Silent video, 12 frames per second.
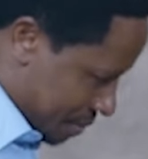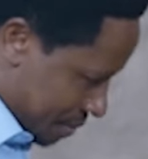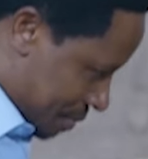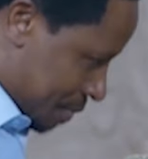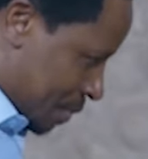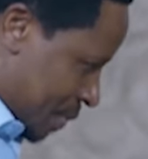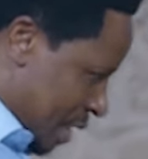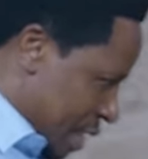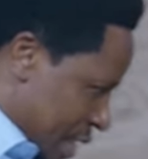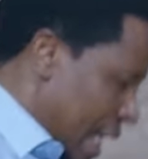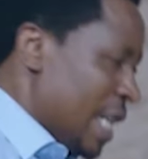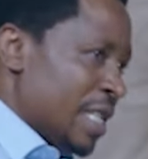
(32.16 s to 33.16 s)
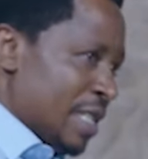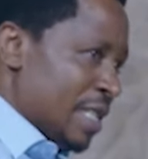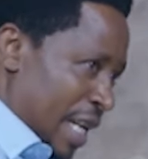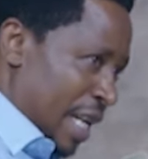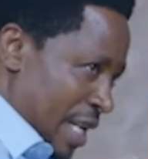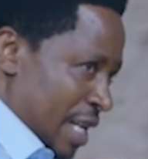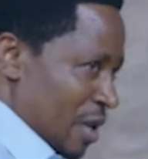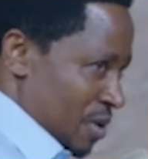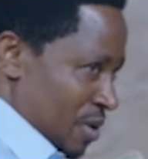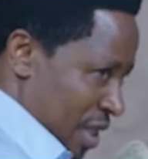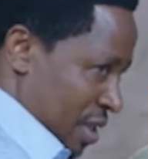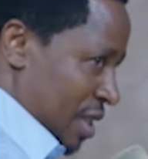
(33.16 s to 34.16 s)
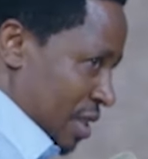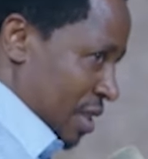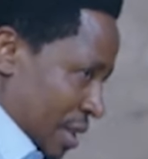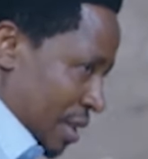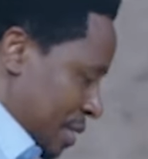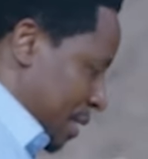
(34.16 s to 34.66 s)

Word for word: Là où that tu is The area you need Jesus.